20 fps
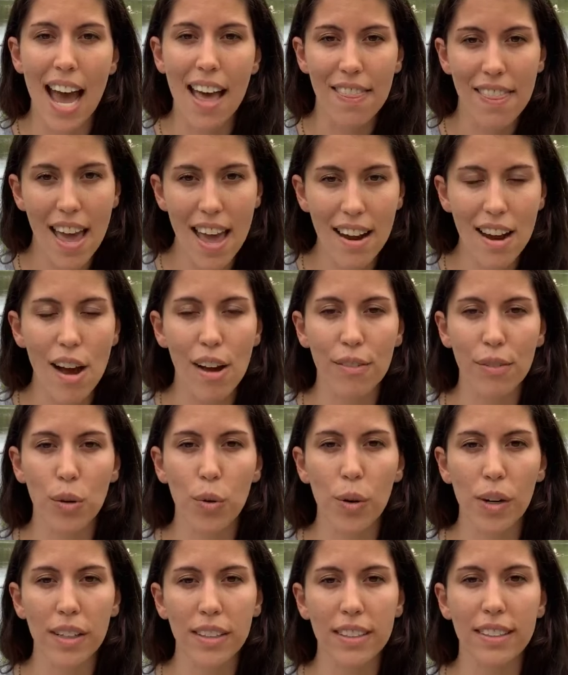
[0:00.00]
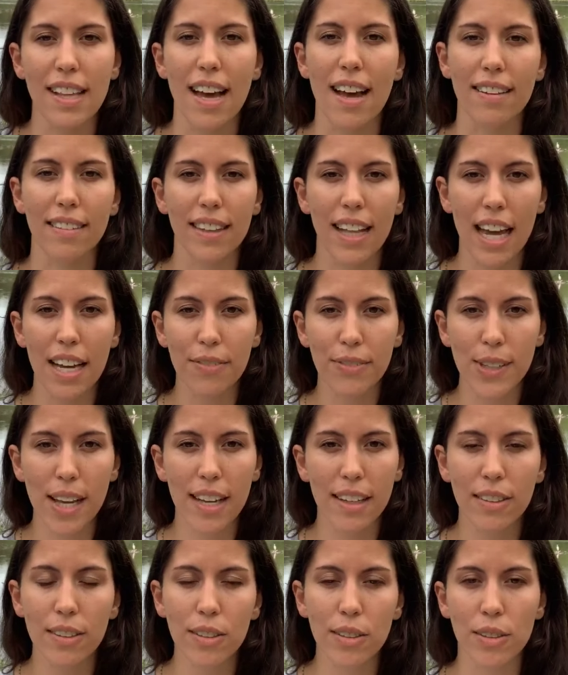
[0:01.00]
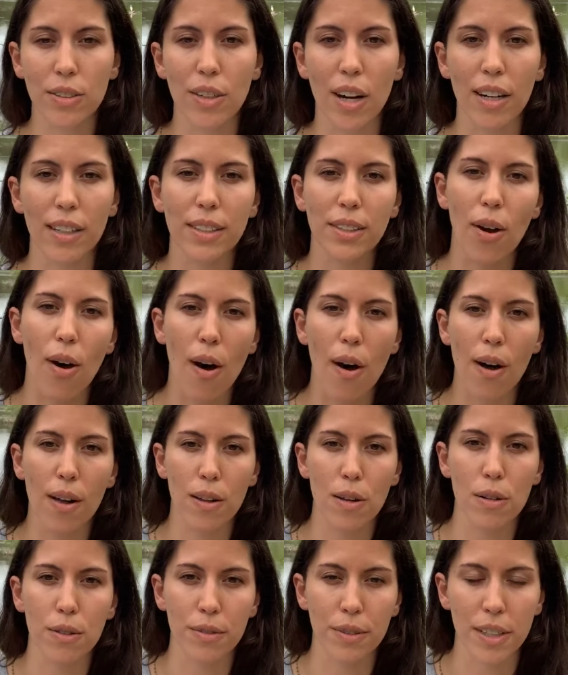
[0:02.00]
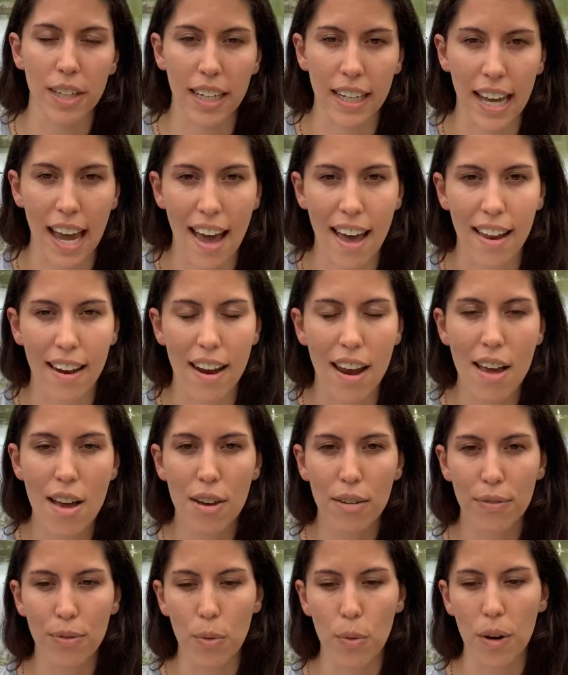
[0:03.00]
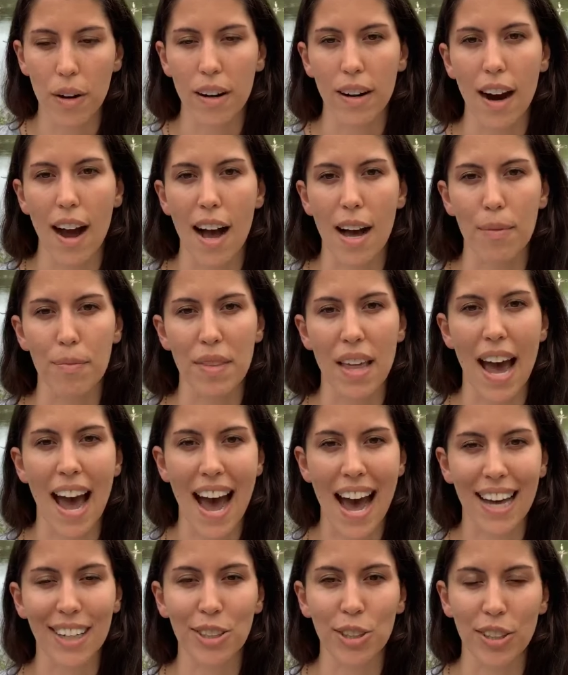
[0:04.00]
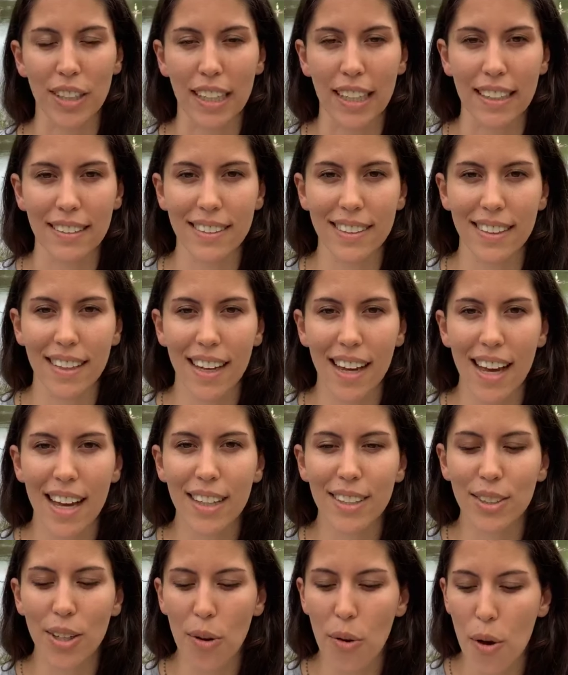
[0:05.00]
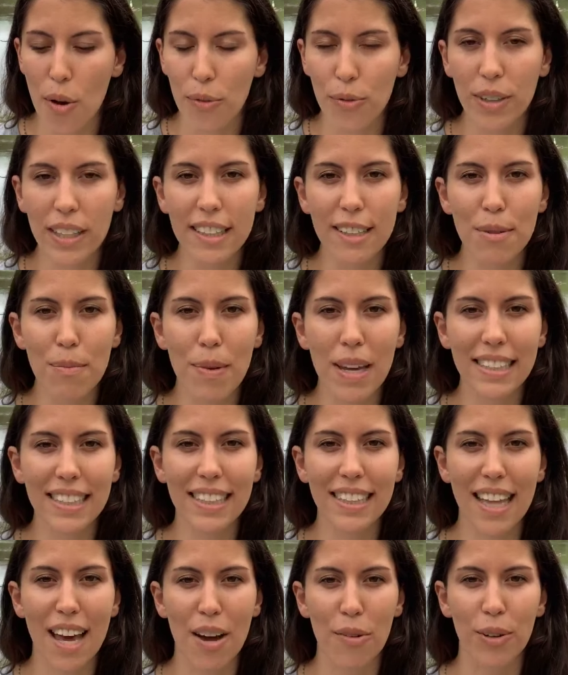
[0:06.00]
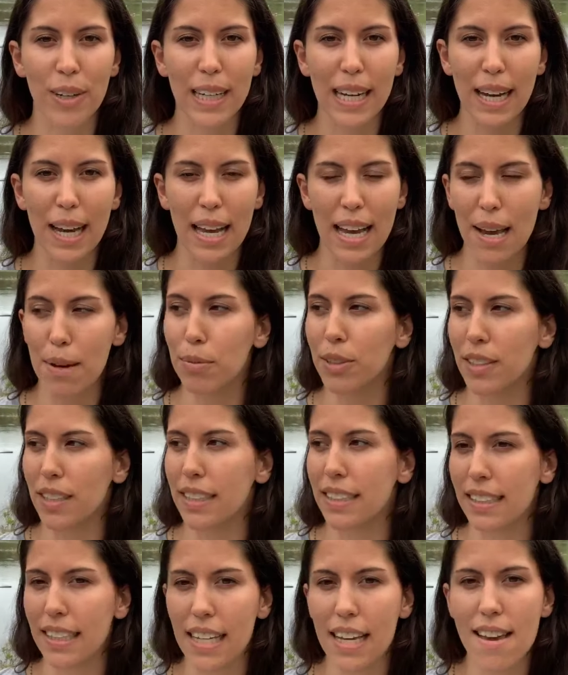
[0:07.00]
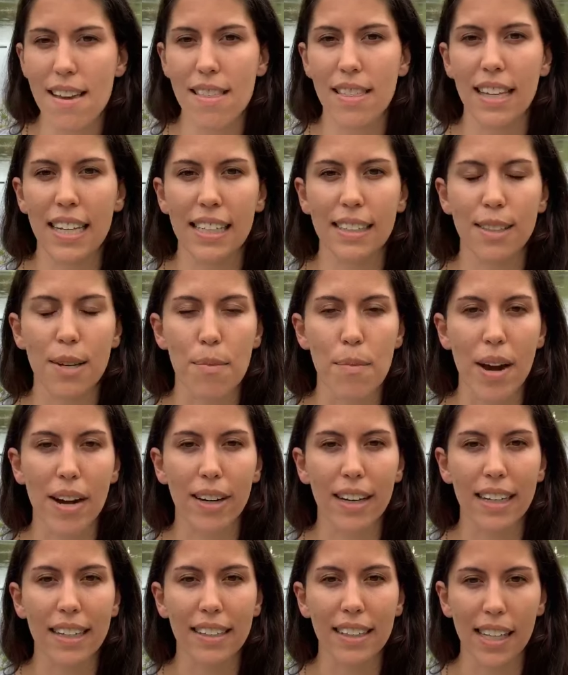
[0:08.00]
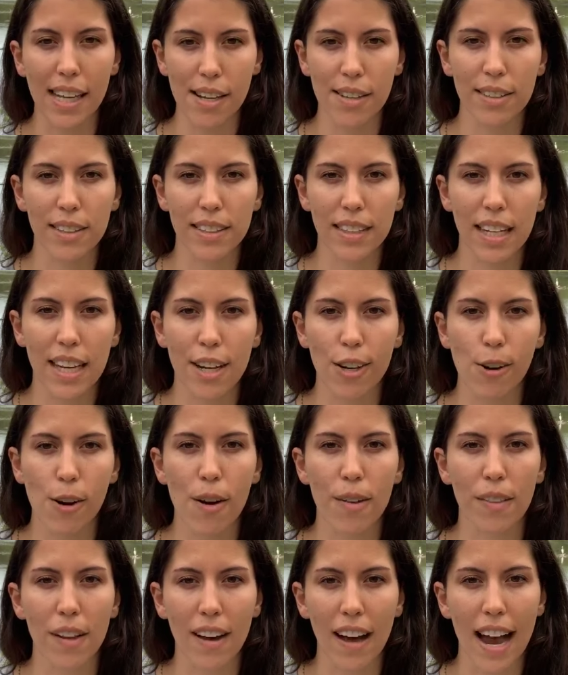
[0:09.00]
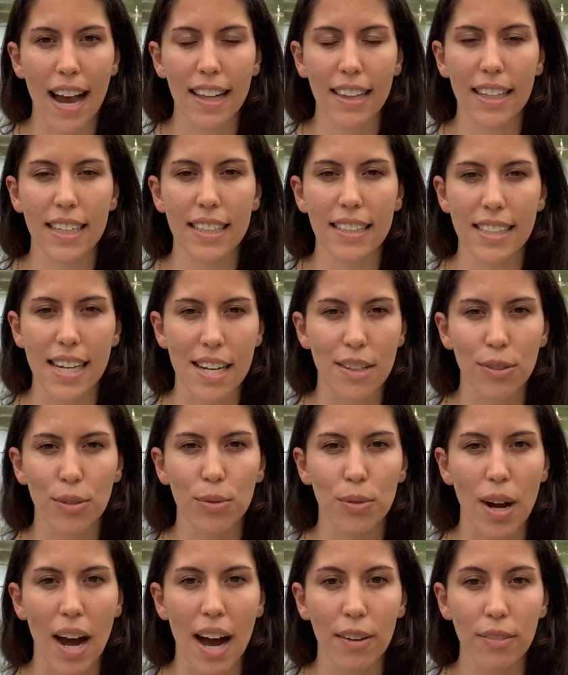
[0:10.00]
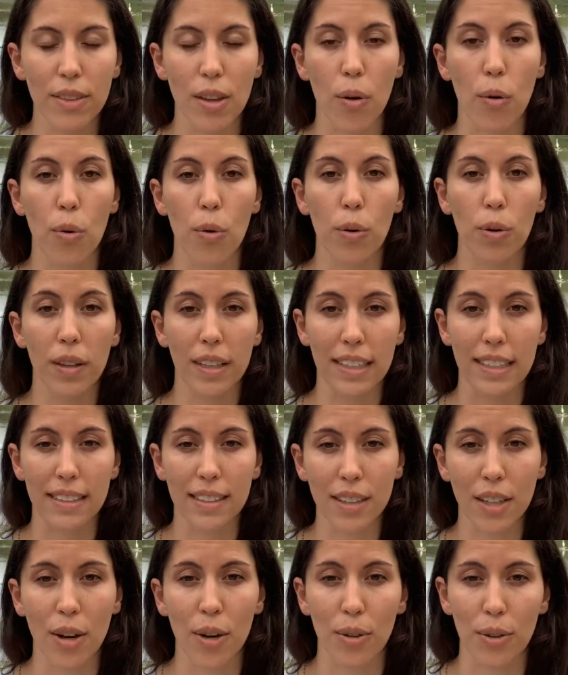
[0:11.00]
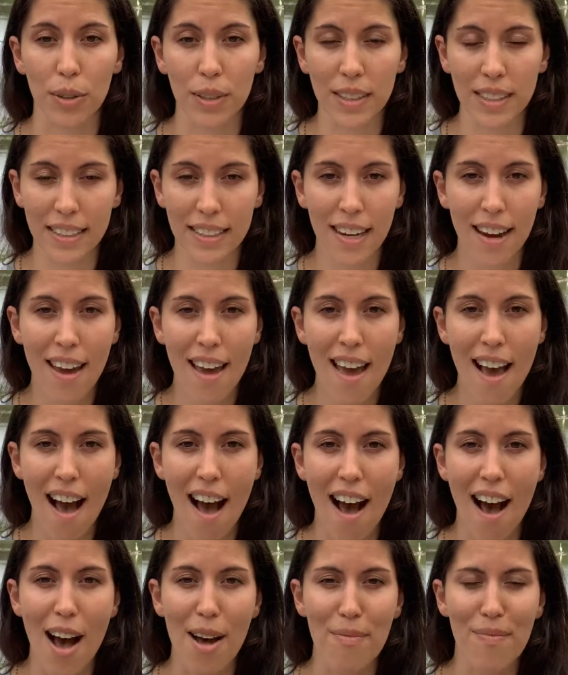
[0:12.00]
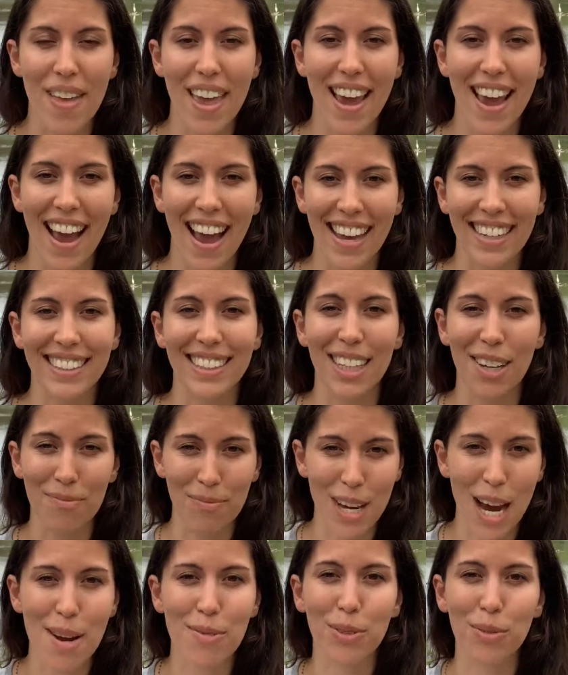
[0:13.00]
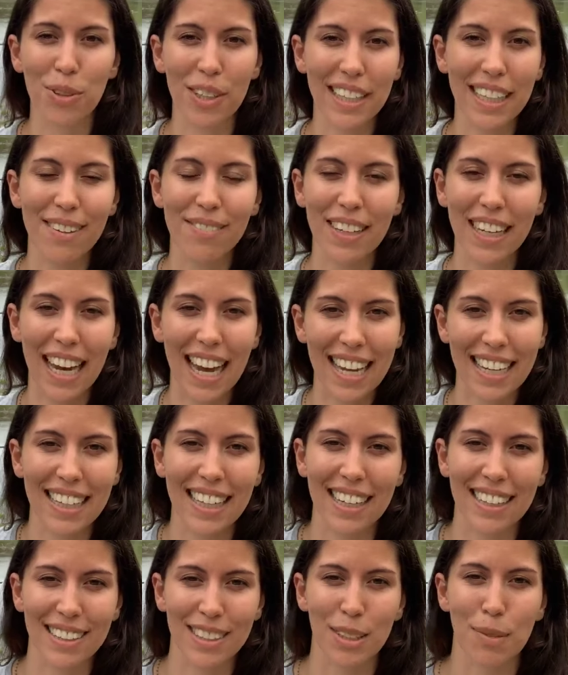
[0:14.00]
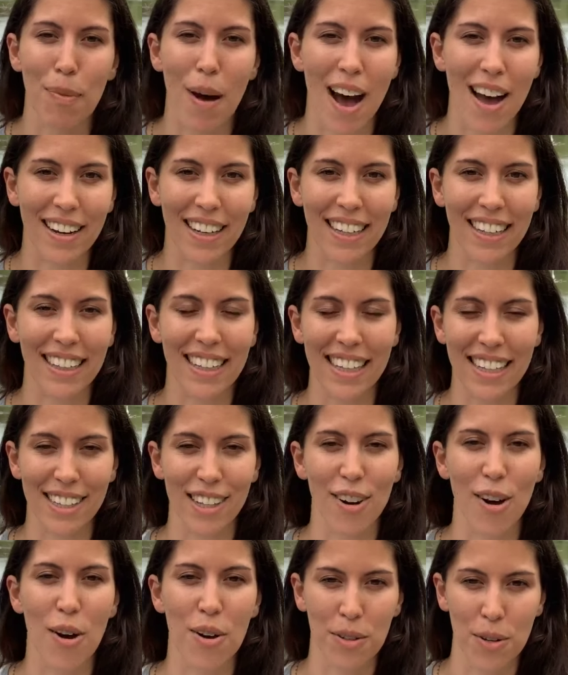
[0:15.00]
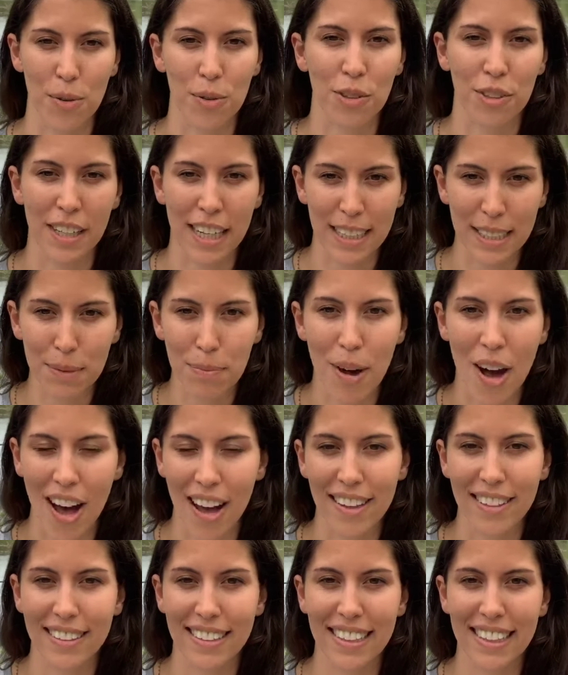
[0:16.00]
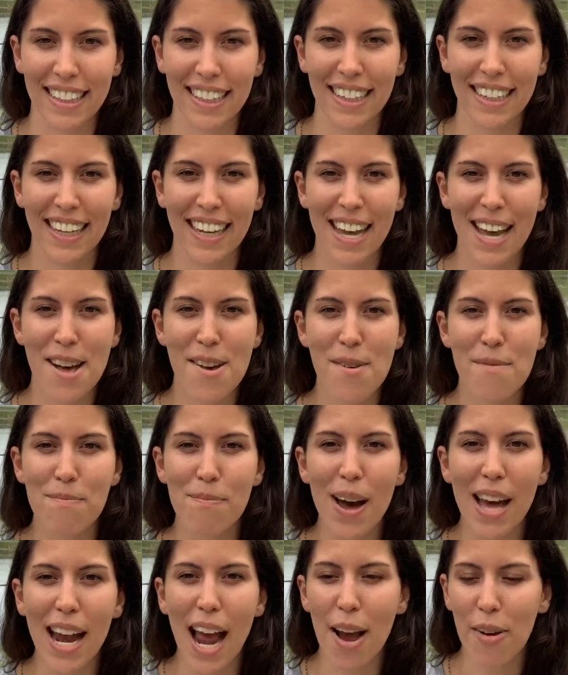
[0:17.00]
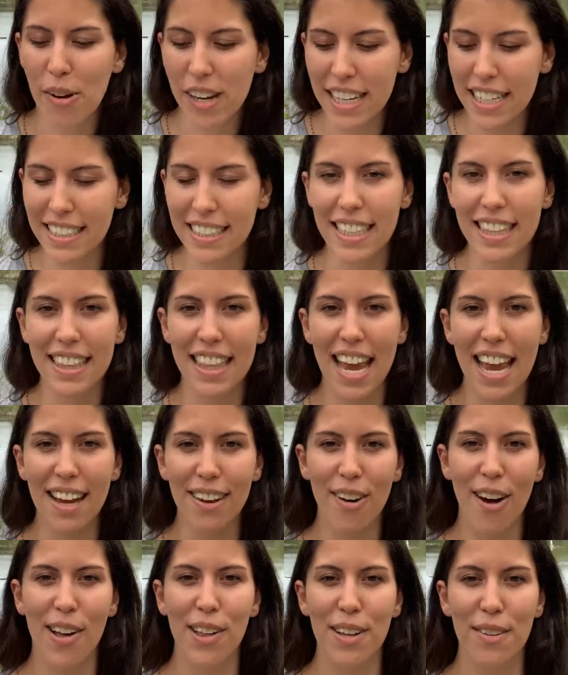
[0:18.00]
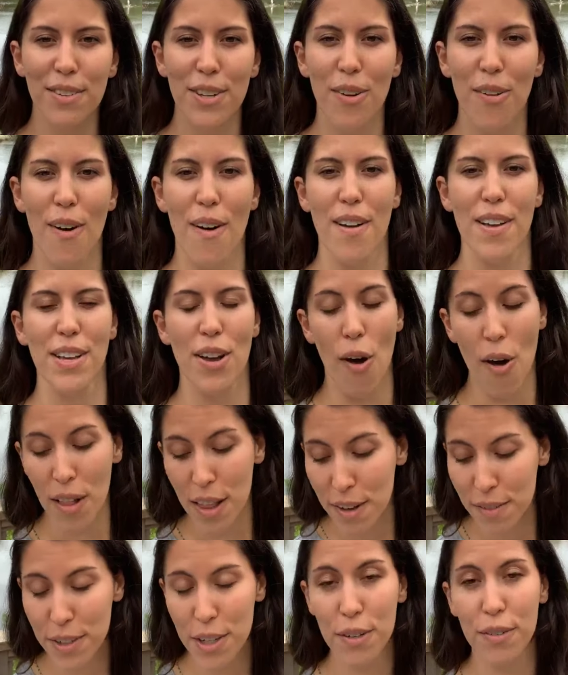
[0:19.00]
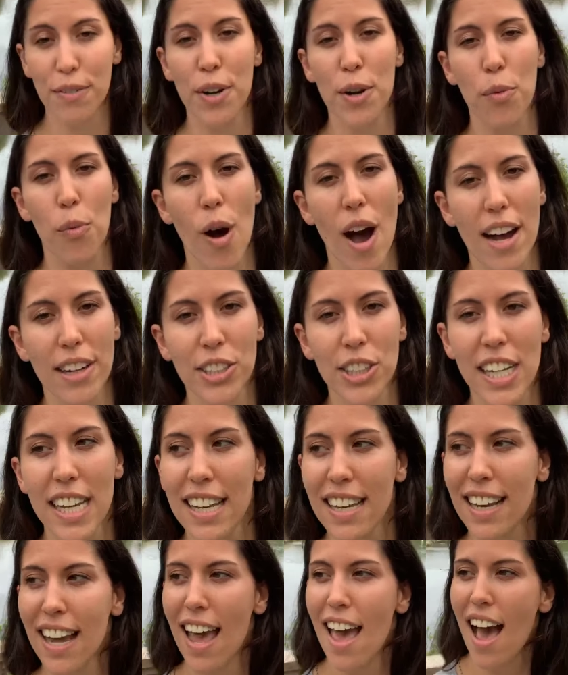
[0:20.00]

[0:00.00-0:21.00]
And then, of course, that life cycle starts all over again for the hatchlings. So really amazing that we're able to see these American eels here on Long Island and throughout the whole East Coast. And sometimes we'll even get a spotting here on Old Ice Pond. But I wanted to thank all of you for watching.